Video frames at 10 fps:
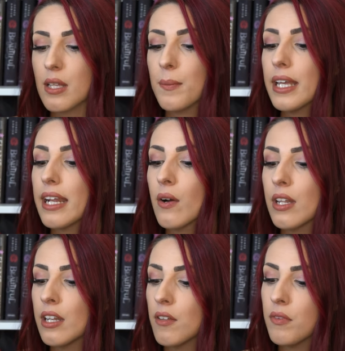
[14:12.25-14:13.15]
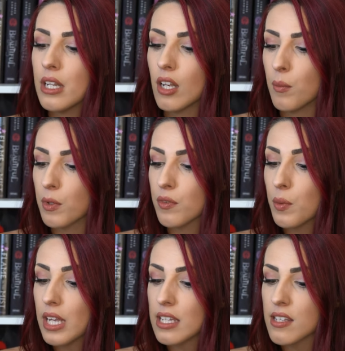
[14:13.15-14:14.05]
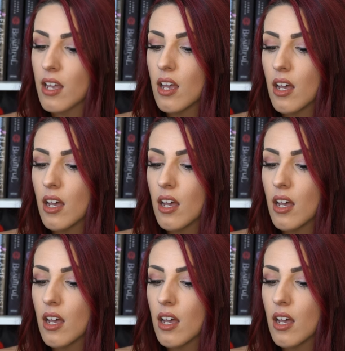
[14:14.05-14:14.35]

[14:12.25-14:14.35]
that played out in an infinite number of ways,